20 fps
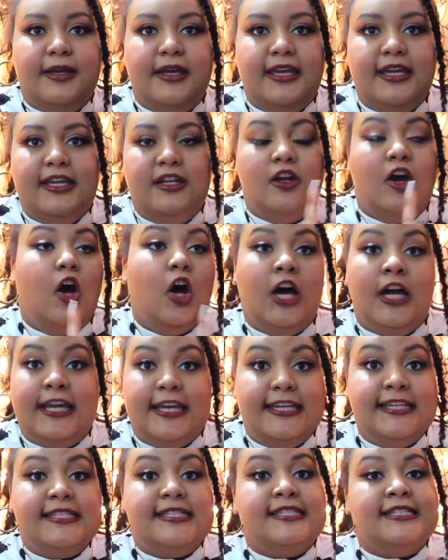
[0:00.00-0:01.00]
in
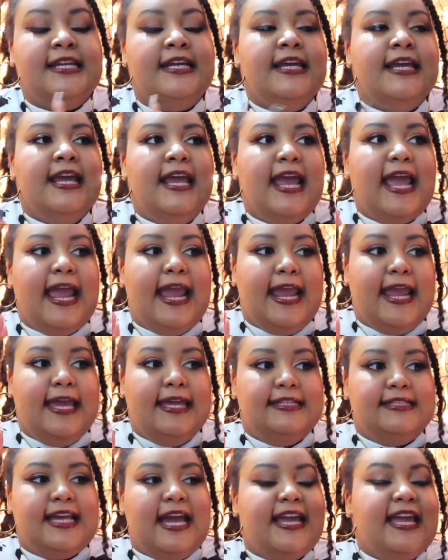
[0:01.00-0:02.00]
August
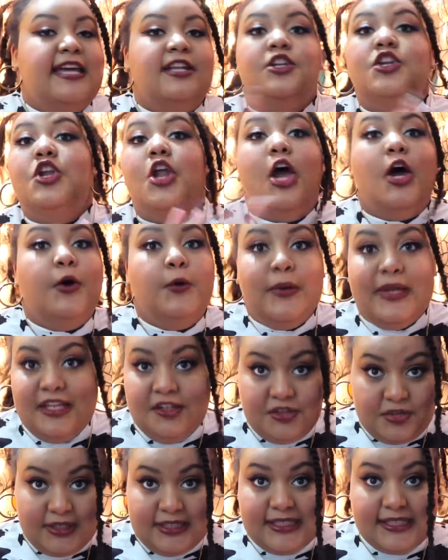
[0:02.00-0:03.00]
and I had no
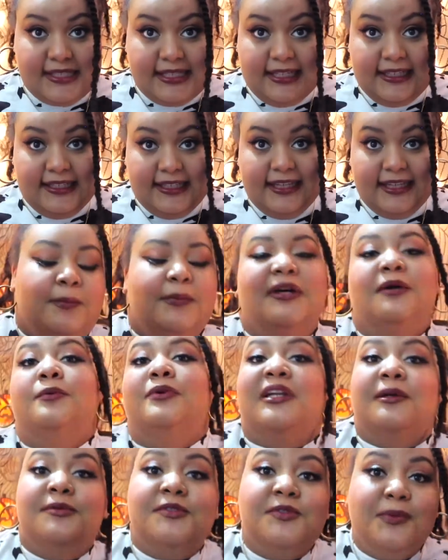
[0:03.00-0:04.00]
interest in But
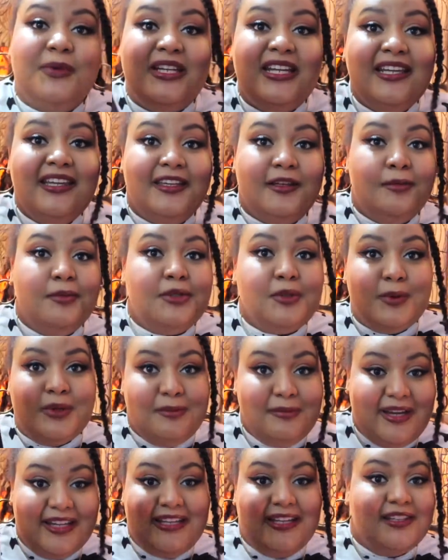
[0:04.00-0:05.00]
when I was reading it in
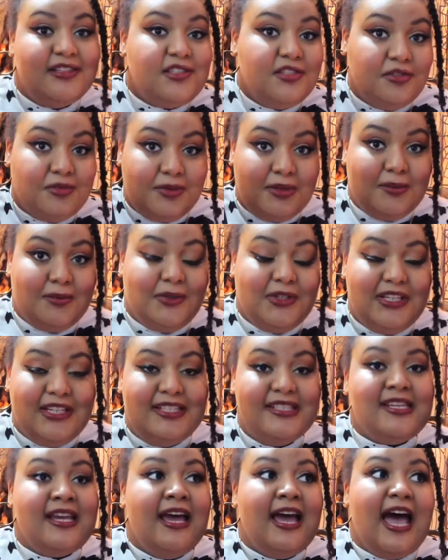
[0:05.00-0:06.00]
between my Nancy Drew
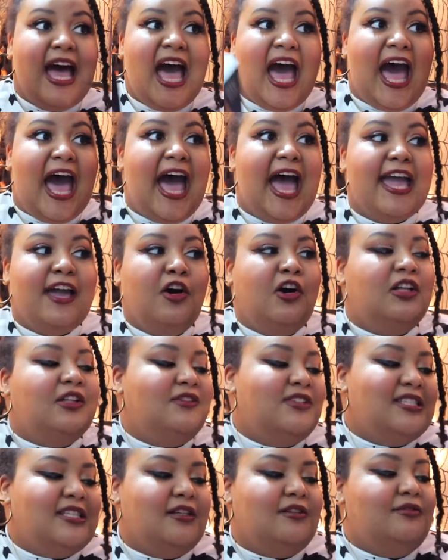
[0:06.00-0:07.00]
reads, I all
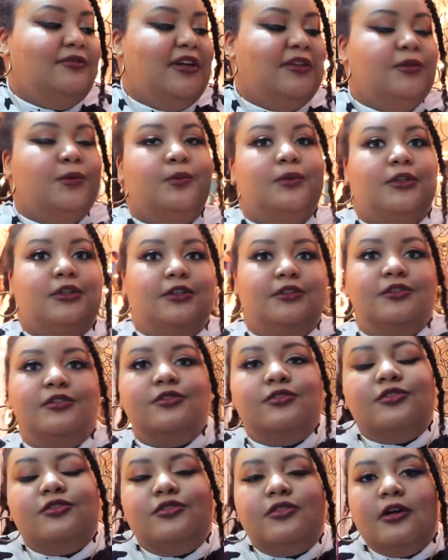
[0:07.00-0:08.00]
of a sudden found the world
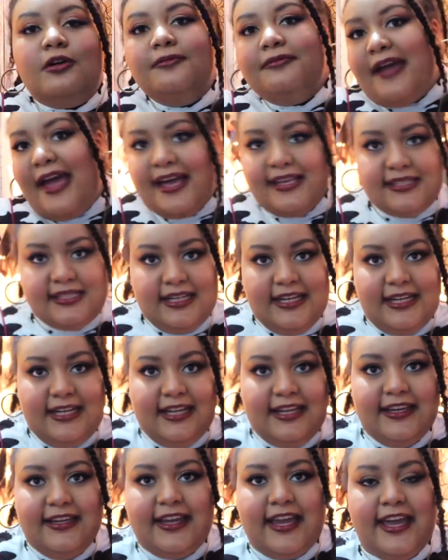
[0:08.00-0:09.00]
so
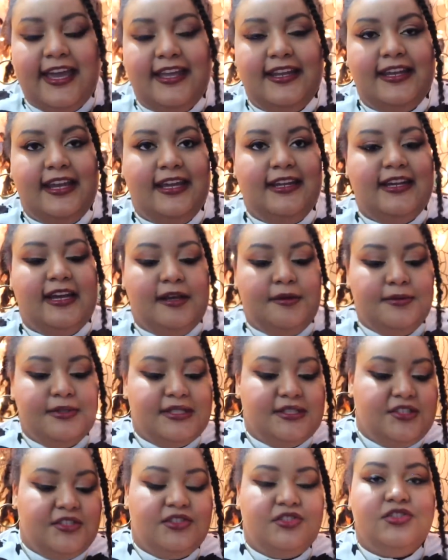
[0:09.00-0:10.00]
fascinating again and I
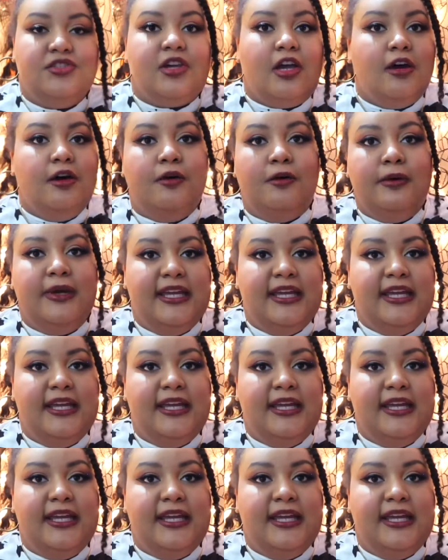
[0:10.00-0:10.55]
was just so